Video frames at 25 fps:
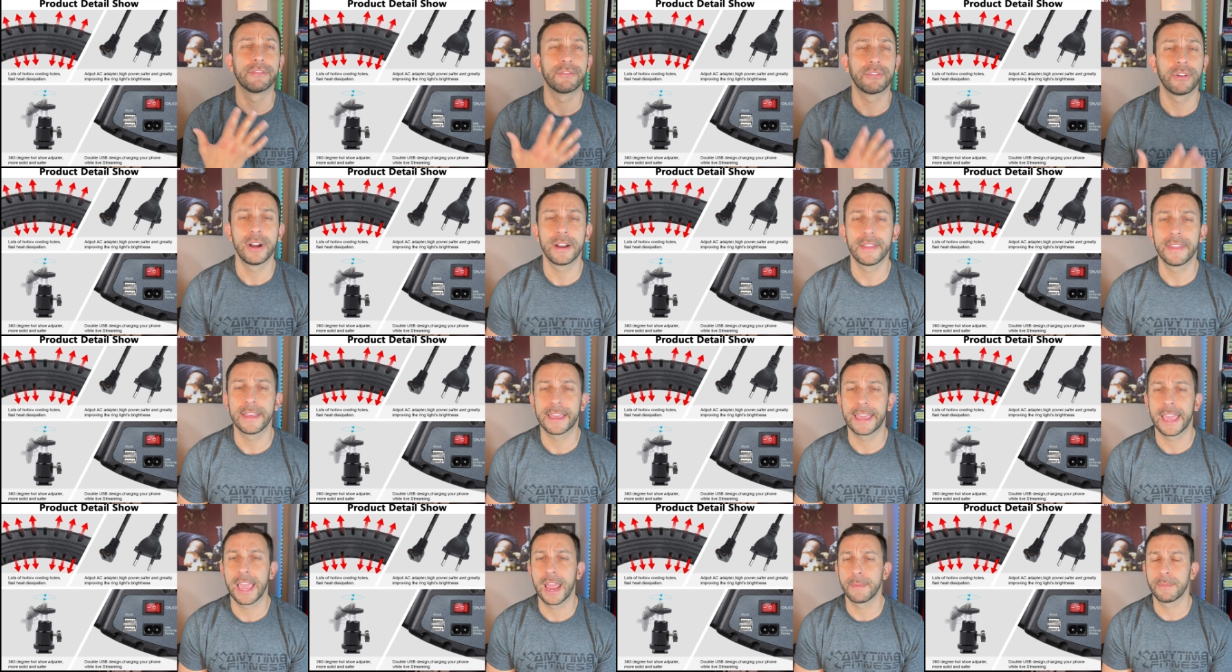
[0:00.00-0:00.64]
in front
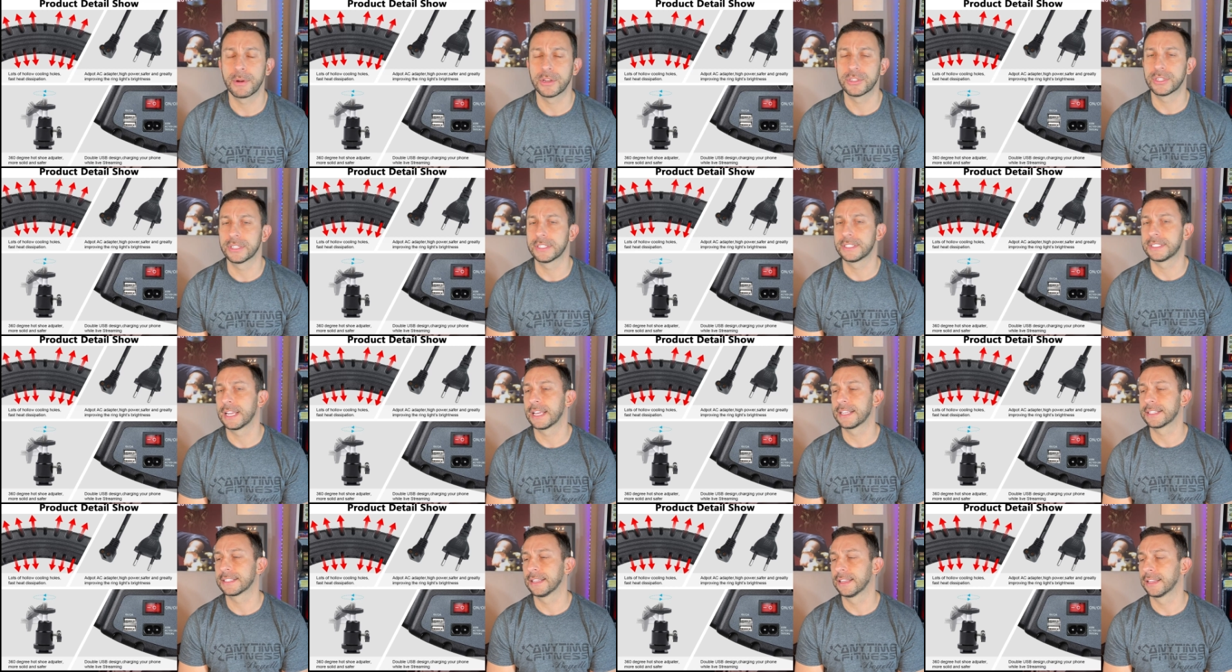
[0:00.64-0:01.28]
of the camera,
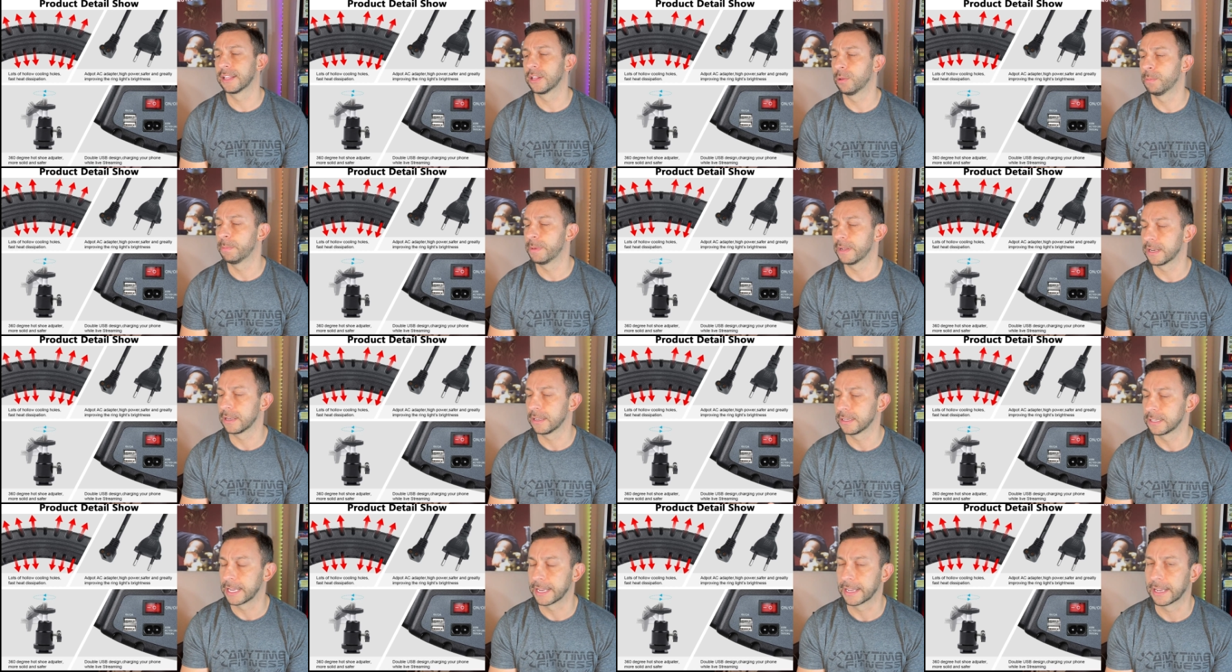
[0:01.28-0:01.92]
just takes a little bit.
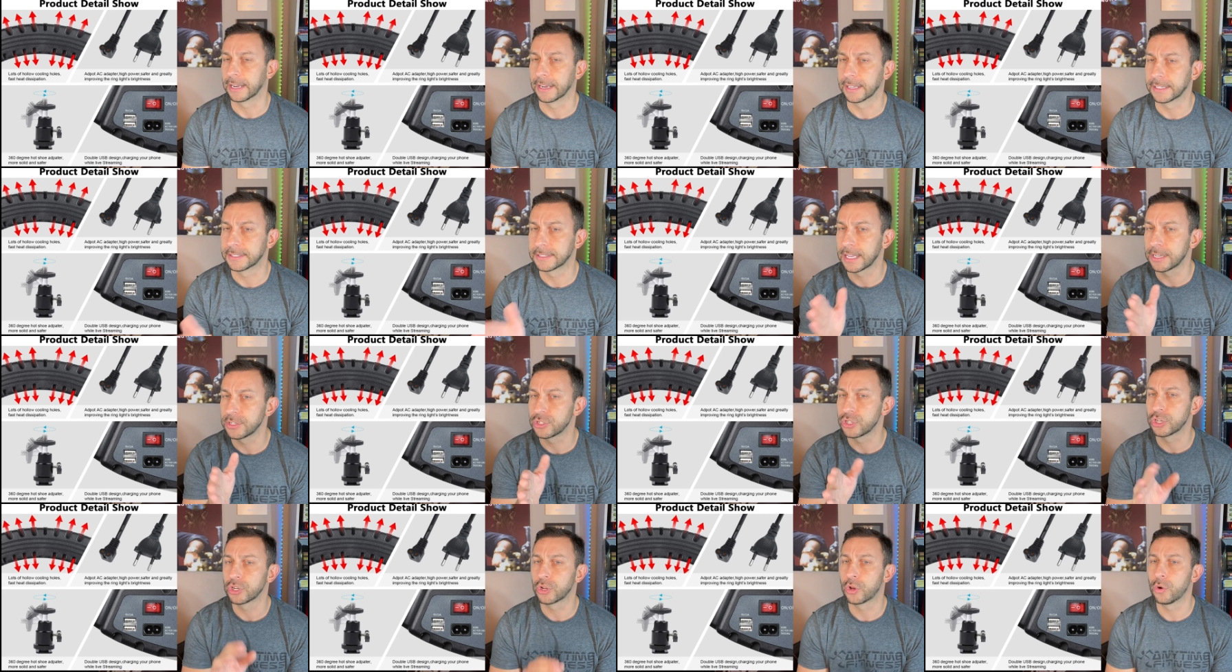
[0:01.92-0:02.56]
It'll take an
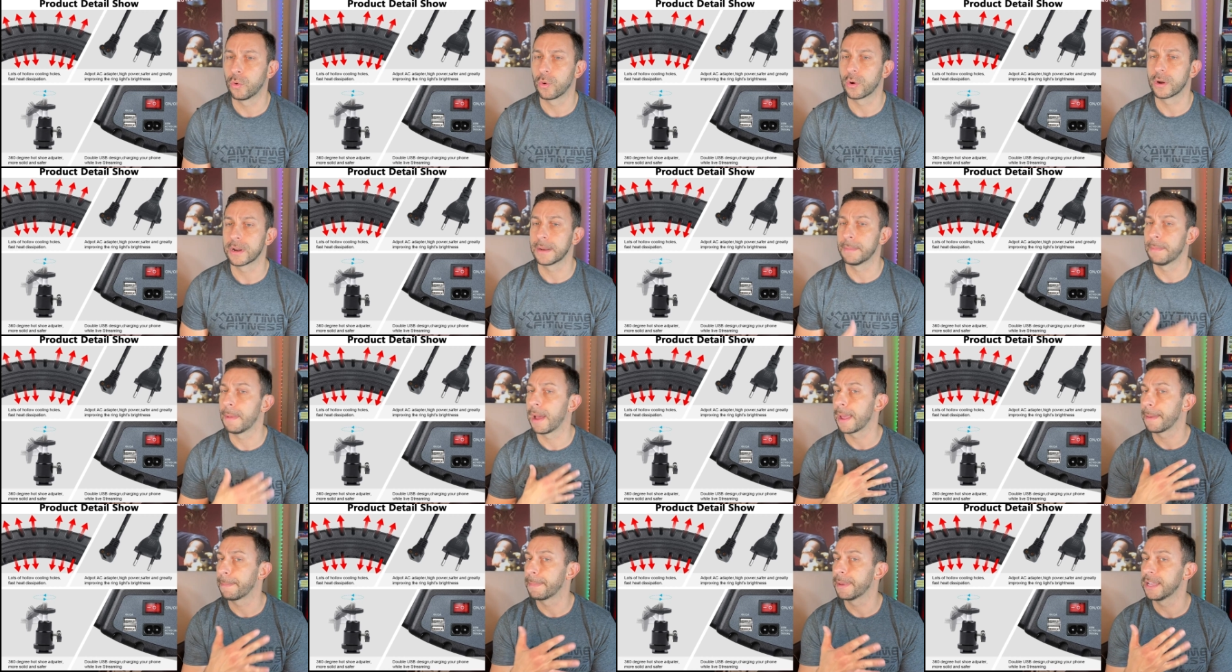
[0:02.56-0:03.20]
extension cord, in
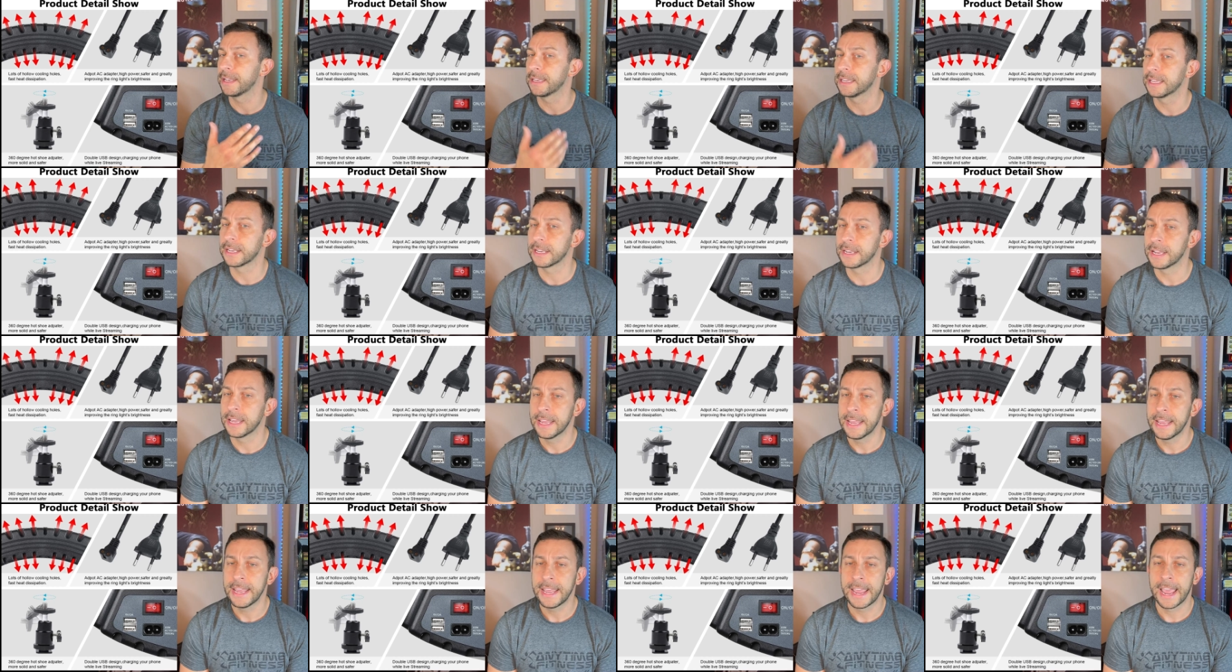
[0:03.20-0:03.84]
my
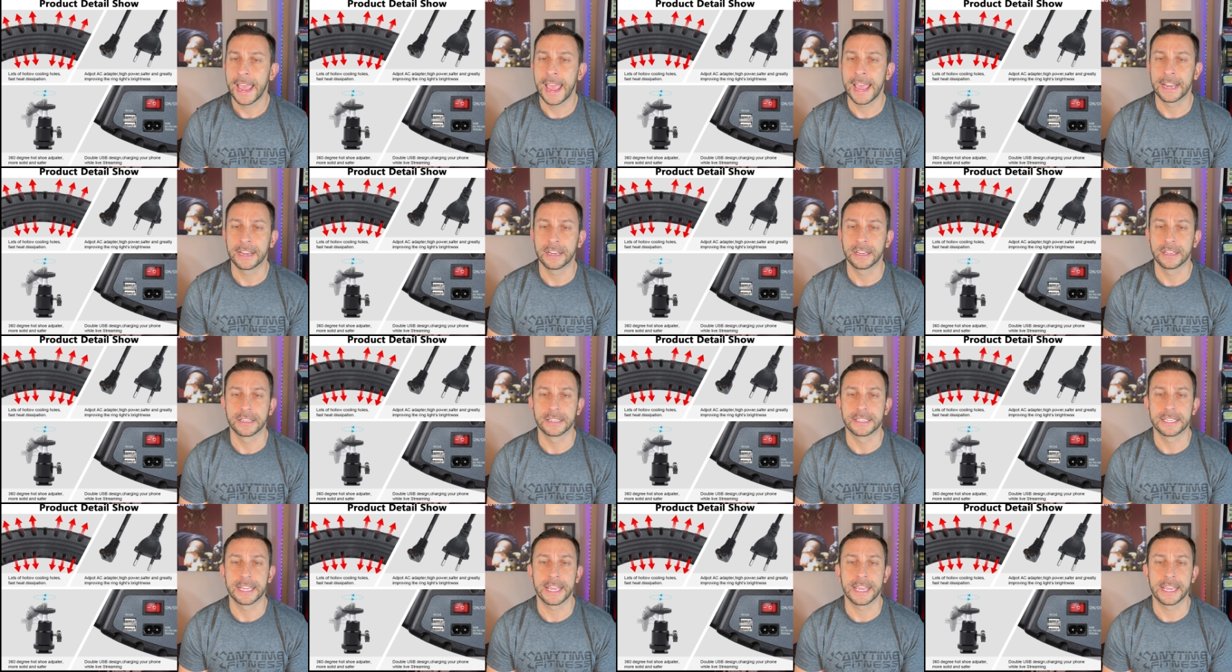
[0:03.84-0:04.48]
opinion, and
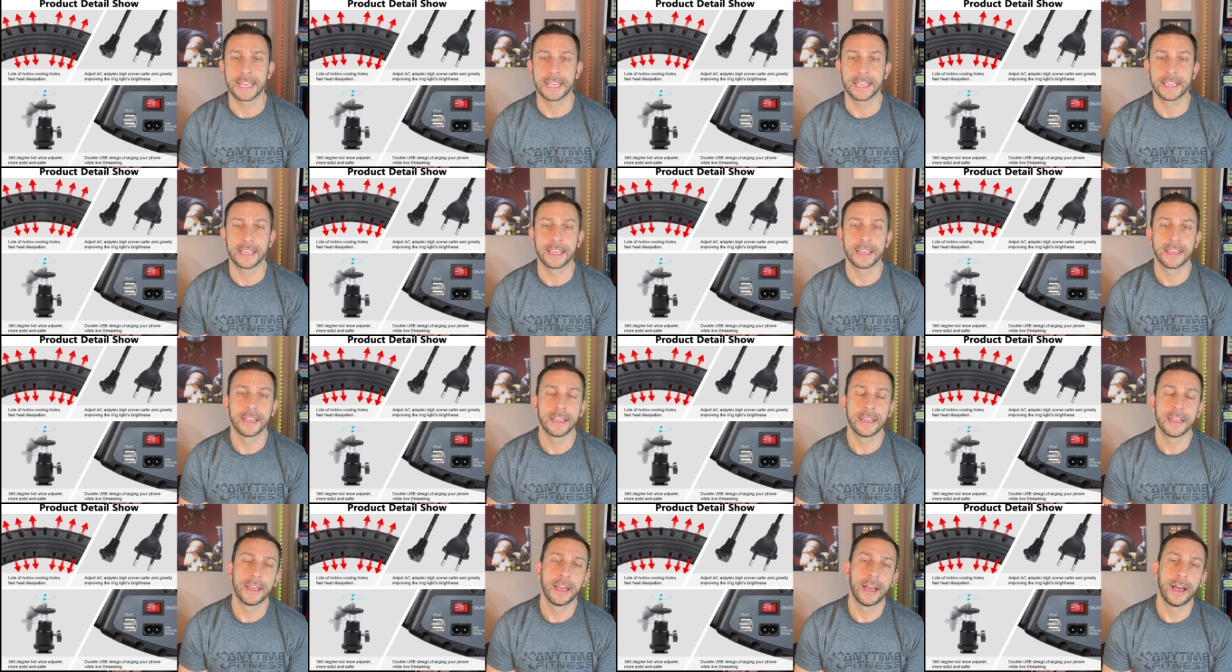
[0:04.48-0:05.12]
it'll
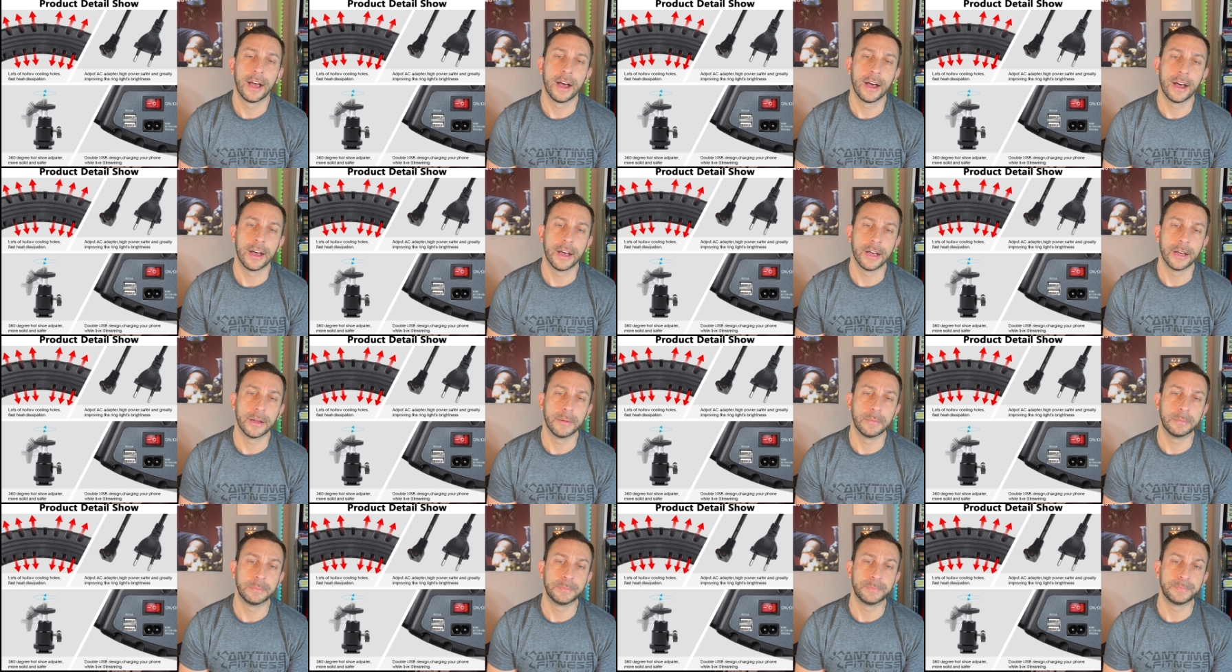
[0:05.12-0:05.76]
take
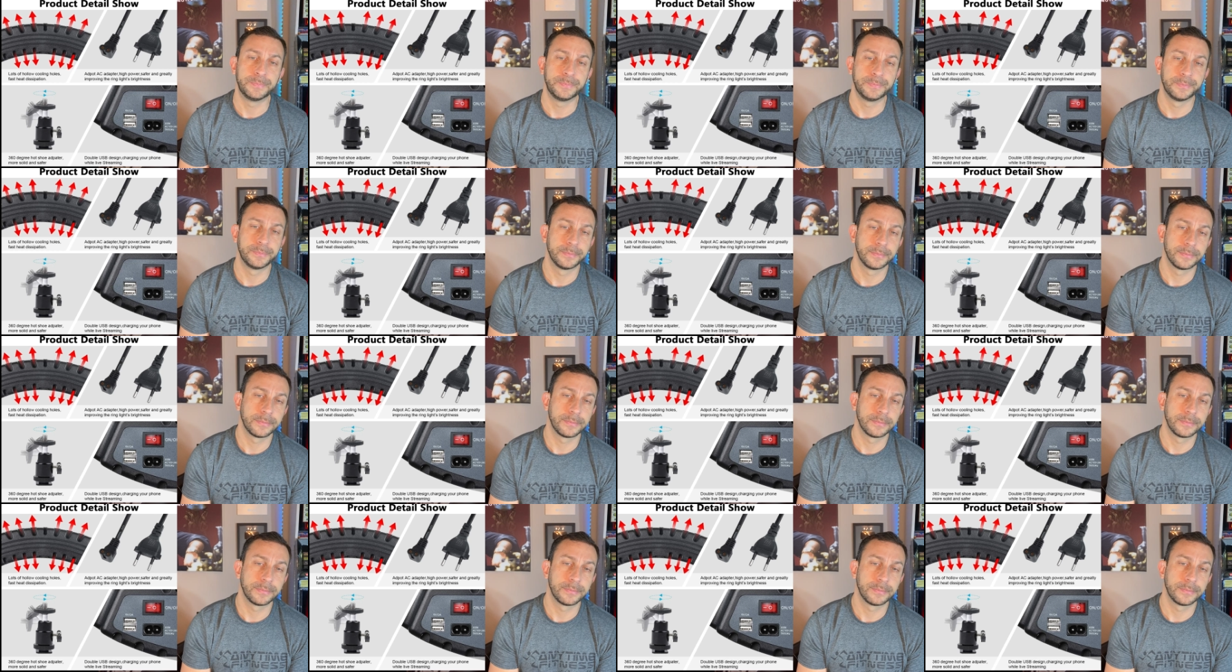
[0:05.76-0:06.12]
um,